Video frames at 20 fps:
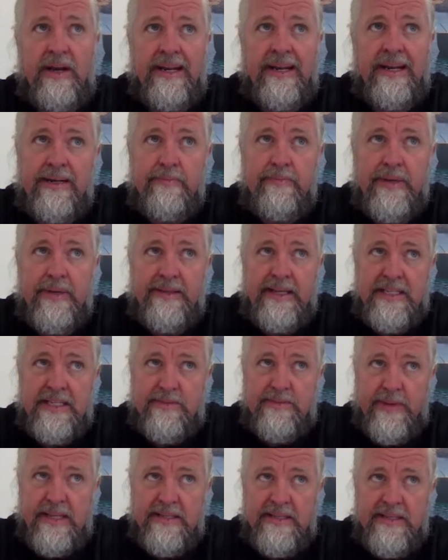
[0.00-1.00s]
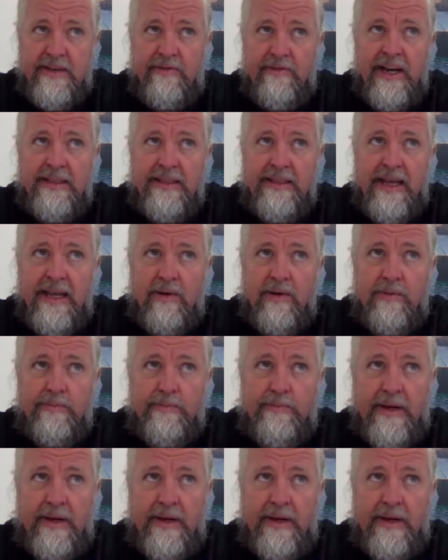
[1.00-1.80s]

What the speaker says: little bit expensive right now,